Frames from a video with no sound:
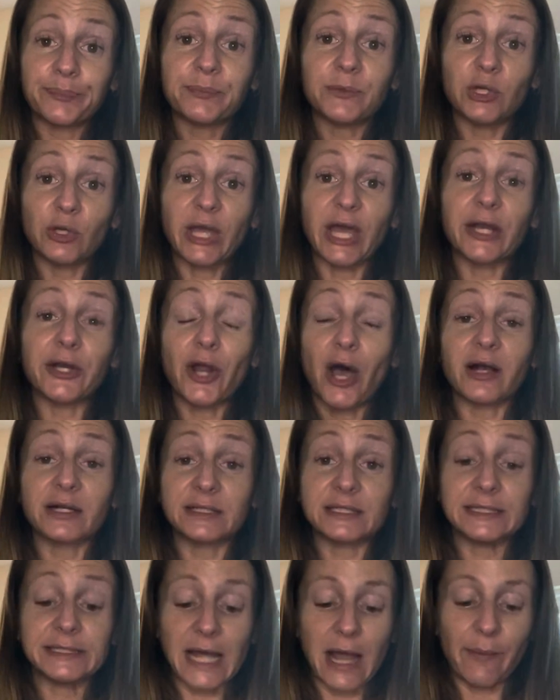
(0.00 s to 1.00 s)
You get
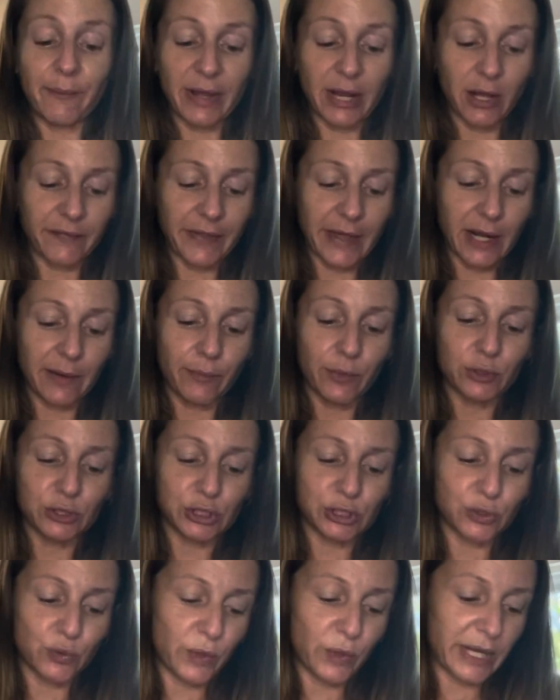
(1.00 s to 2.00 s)
knocked down by all that
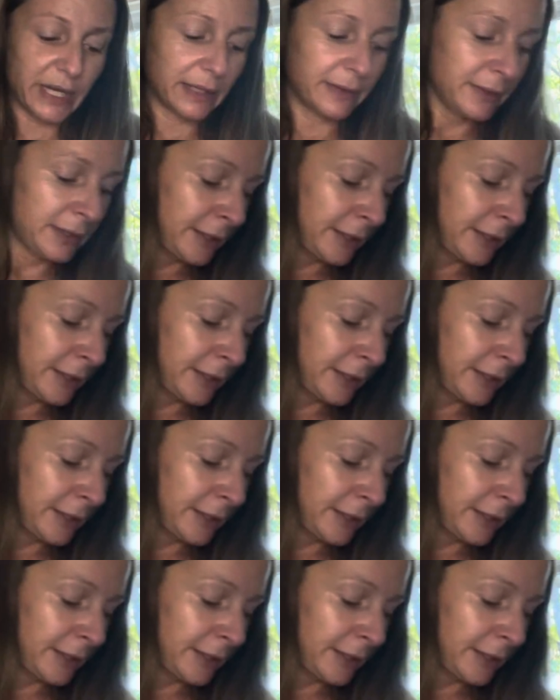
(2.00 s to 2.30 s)
emotional weight